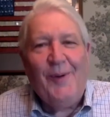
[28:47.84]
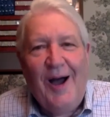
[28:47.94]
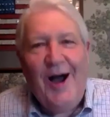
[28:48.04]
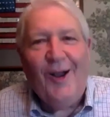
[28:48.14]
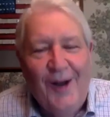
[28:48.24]

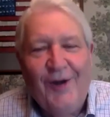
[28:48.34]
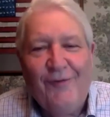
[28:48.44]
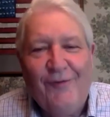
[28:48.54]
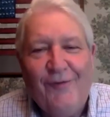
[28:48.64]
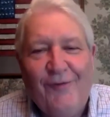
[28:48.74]
all learn
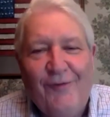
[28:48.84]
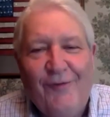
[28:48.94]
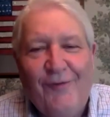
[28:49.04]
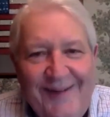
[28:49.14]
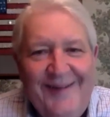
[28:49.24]
from our
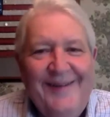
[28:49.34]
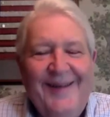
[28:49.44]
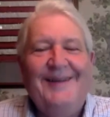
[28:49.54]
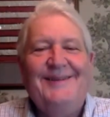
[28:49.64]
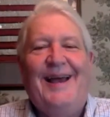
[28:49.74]
mama.
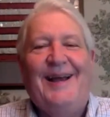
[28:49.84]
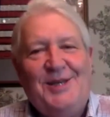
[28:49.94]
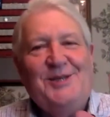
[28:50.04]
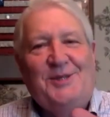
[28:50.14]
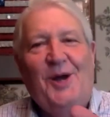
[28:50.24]
And
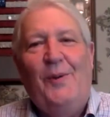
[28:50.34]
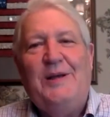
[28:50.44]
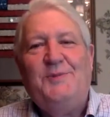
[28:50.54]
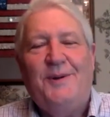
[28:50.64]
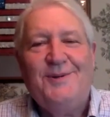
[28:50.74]
yeah, she still
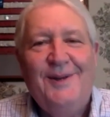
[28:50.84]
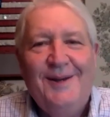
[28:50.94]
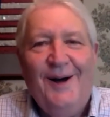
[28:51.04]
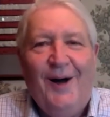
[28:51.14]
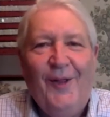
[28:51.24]
whispers
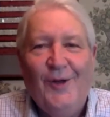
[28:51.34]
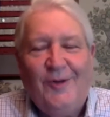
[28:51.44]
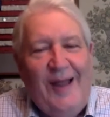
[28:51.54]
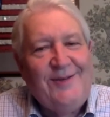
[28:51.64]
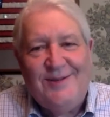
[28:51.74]
all those
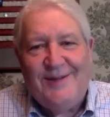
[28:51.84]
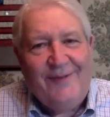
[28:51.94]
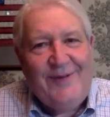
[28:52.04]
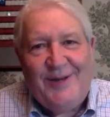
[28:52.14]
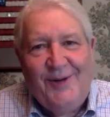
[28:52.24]
lessons
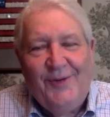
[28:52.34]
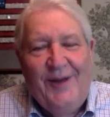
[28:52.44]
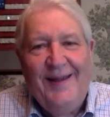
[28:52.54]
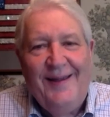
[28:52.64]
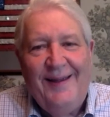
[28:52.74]
every single
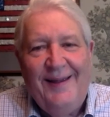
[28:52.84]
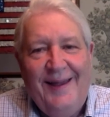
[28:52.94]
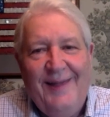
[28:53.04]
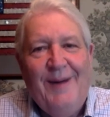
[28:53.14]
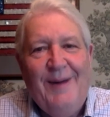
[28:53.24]
day
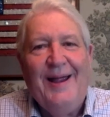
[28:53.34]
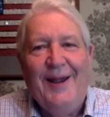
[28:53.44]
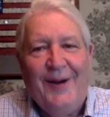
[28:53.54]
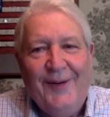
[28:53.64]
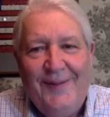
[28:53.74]
in my
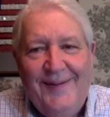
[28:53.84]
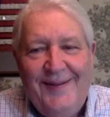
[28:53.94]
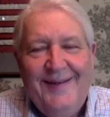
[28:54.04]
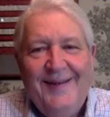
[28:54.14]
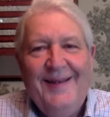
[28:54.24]
ear.
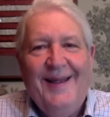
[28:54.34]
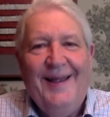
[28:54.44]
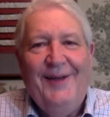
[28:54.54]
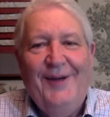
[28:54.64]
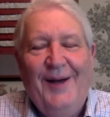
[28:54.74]

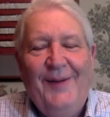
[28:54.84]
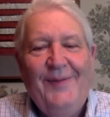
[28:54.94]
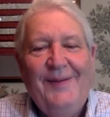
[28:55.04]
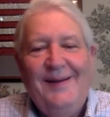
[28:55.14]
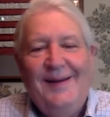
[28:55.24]
And uh,
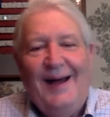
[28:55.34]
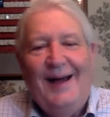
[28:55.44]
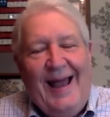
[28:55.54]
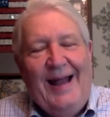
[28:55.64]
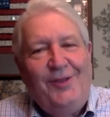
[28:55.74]
I
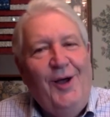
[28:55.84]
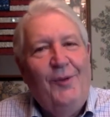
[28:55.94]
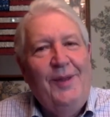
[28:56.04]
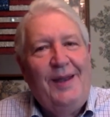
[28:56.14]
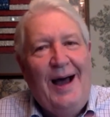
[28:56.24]
like
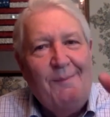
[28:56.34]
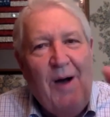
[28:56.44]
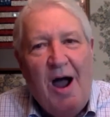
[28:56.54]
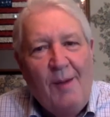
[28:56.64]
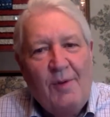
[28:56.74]
though that I'm
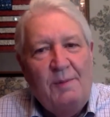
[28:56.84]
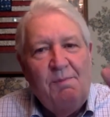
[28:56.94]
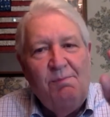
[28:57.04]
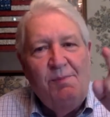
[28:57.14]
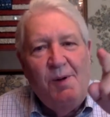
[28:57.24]
armed with
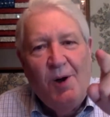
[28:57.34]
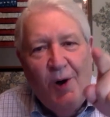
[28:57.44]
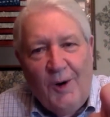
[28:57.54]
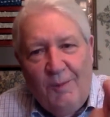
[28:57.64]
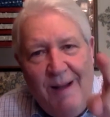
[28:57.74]

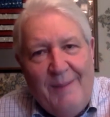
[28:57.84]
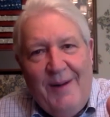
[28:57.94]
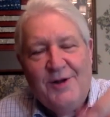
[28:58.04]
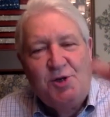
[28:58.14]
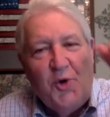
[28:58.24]
her, my
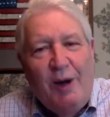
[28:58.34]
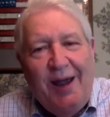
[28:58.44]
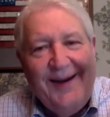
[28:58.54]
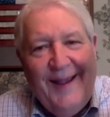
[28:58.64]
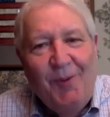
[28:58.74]
mother's
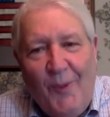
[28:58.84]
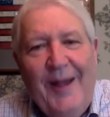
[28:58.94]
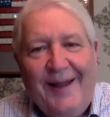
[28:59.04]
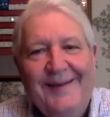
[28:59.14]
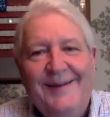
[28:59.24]
grit and
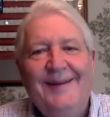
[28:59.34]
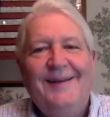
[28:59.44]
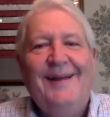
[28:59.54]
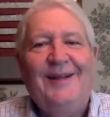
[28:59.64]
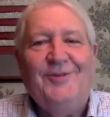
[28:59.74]
wit.
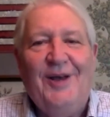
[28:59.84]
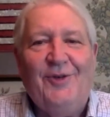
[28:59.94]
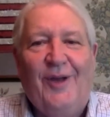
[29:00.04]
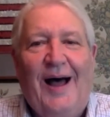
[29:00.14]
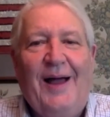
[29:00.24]
That says
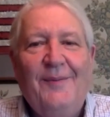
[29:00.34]
a lot.